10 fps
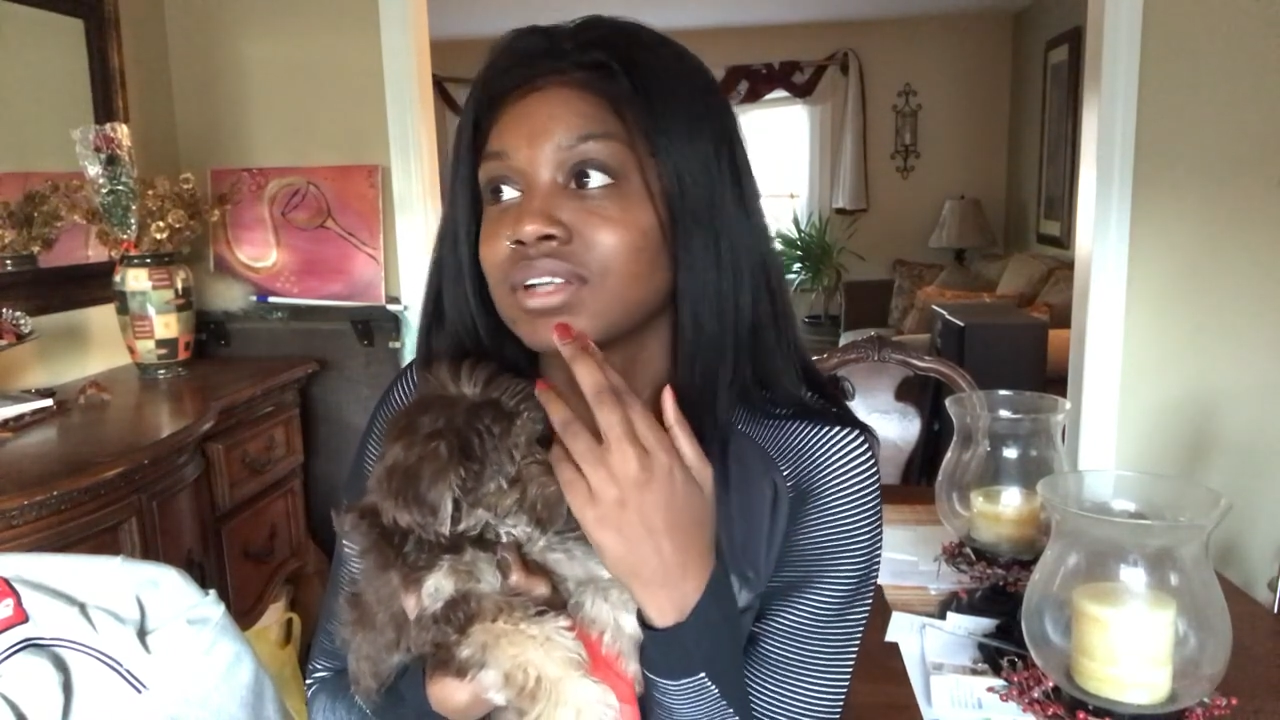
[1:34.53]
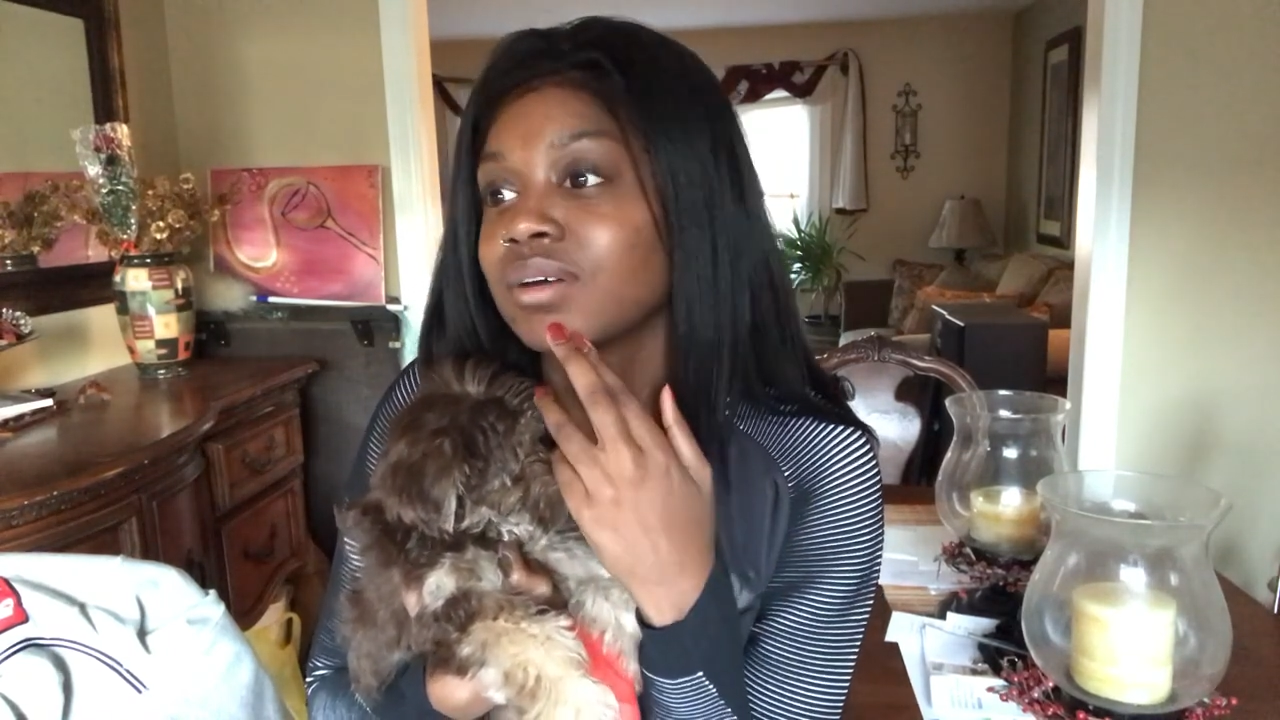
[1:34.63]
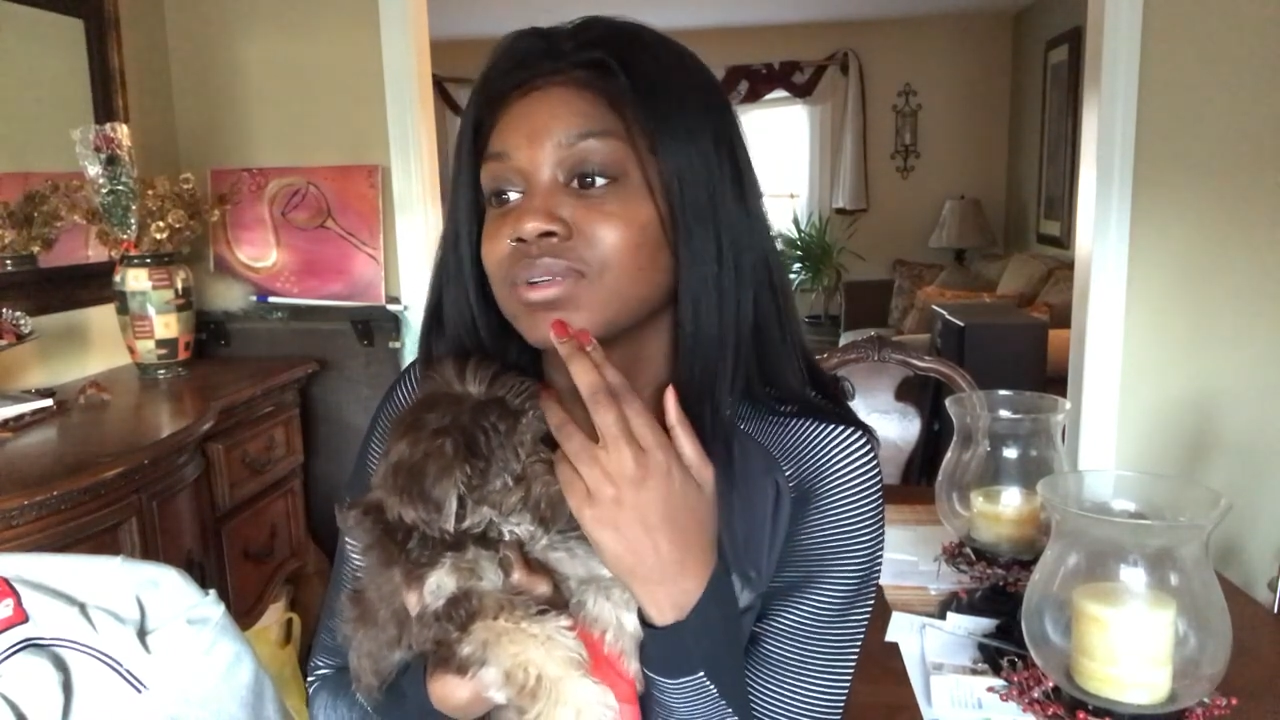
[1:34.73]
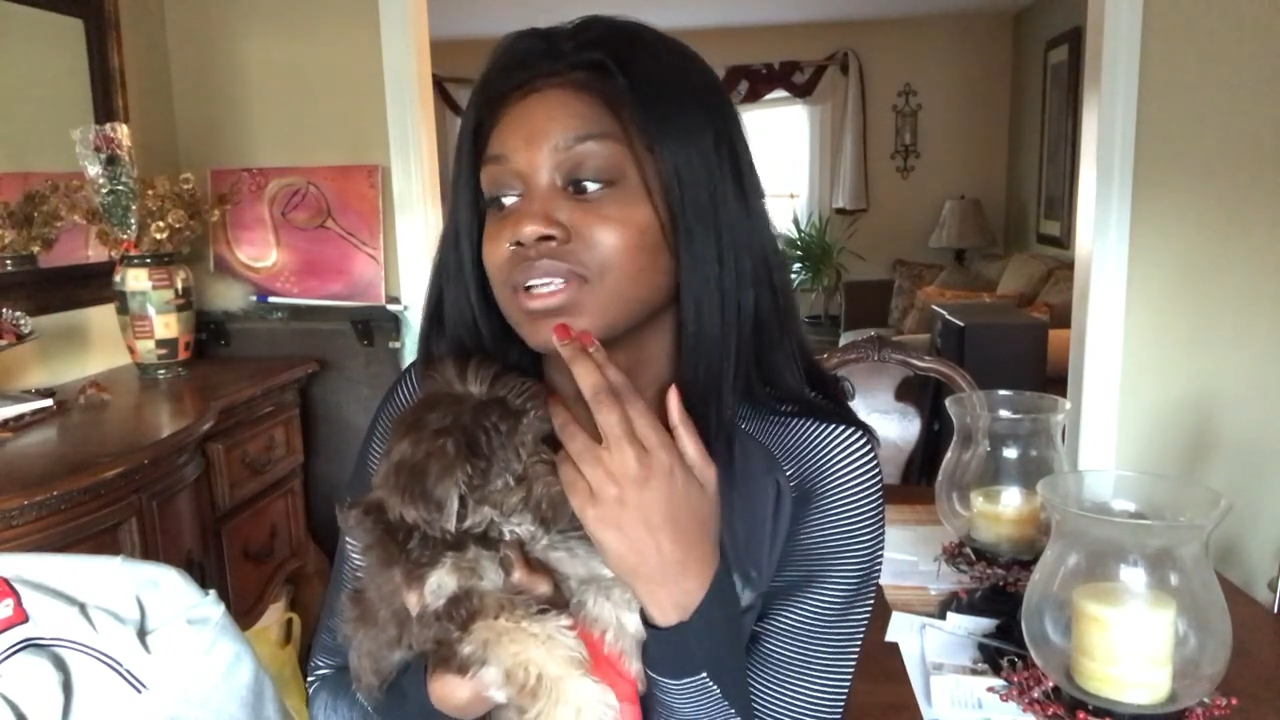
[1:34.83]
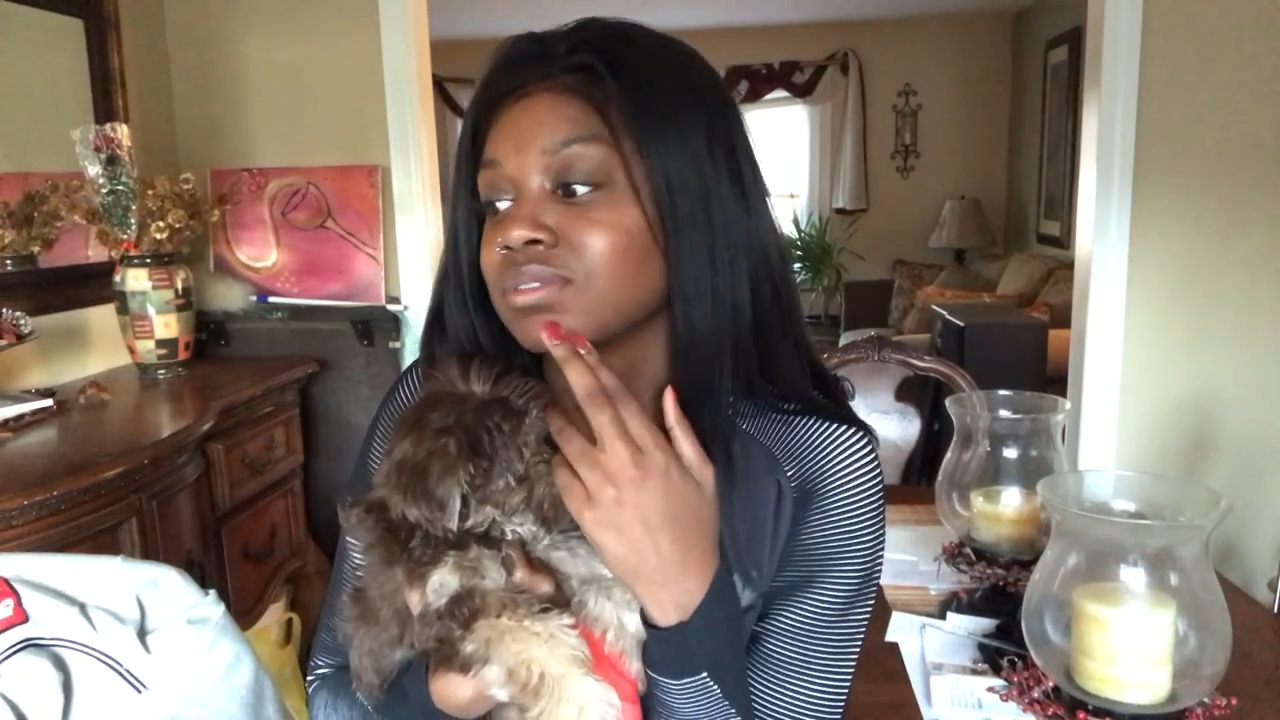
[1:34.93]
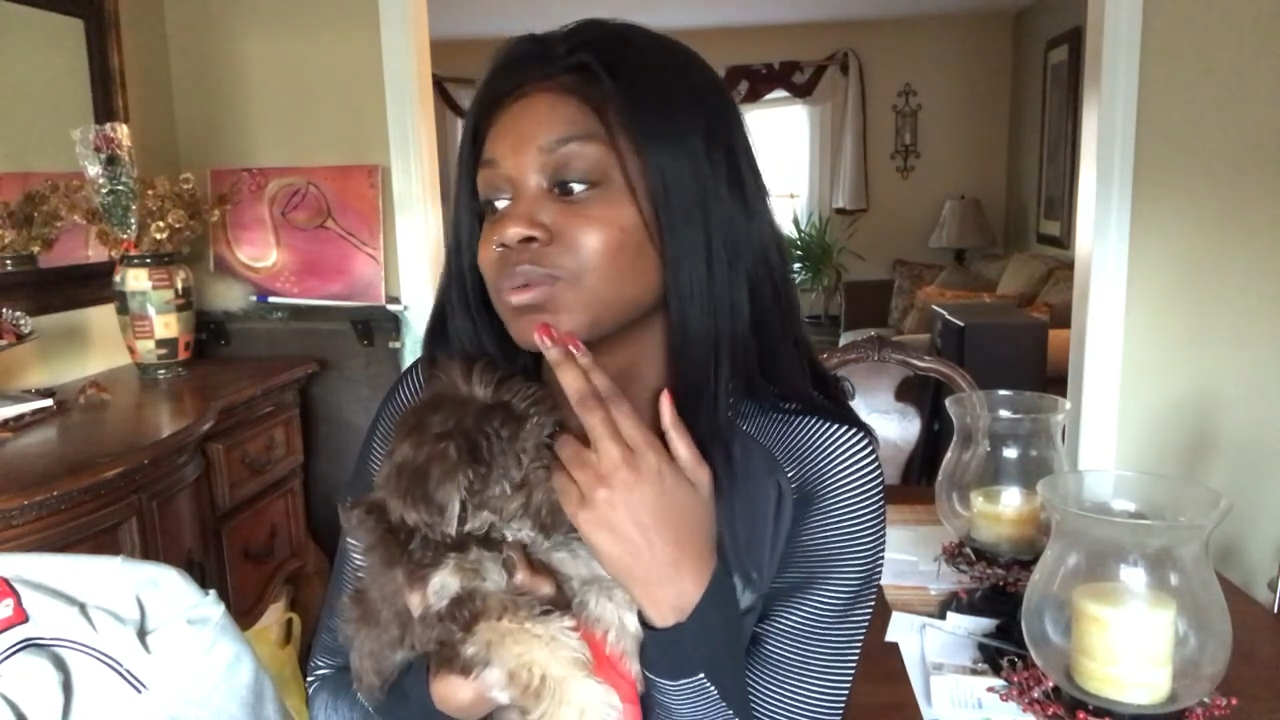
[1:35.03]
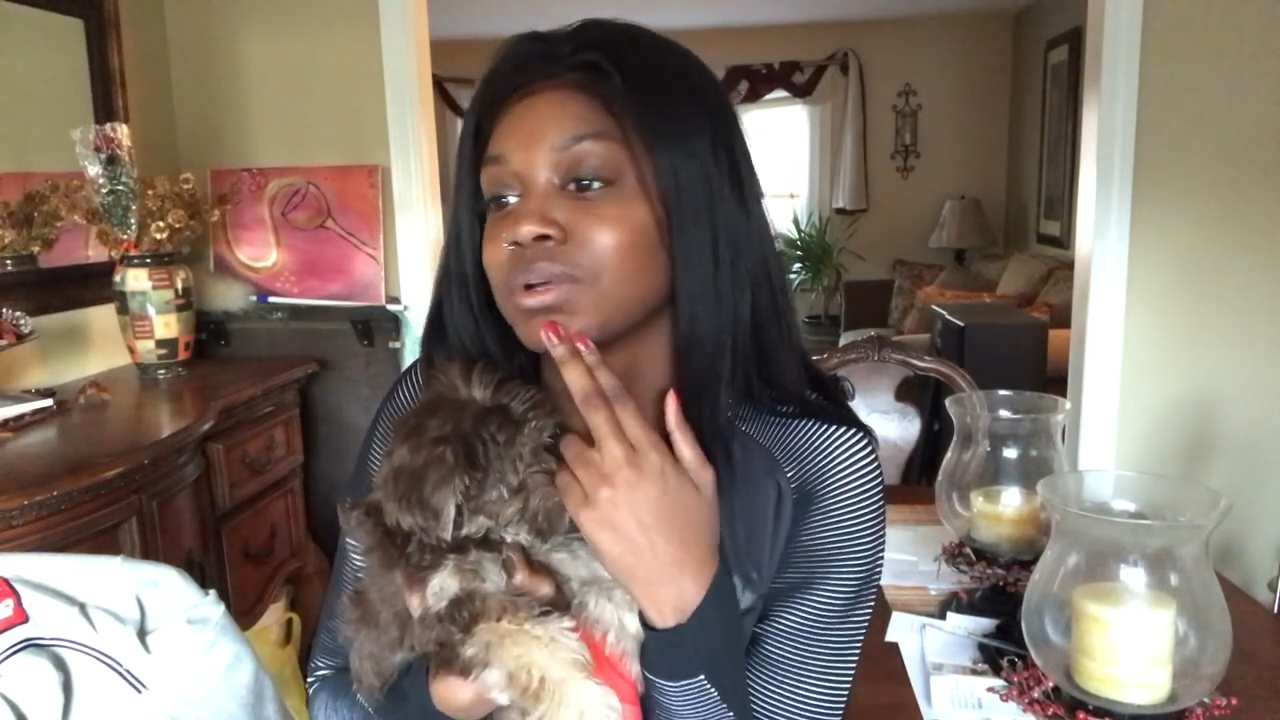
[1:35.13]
I would never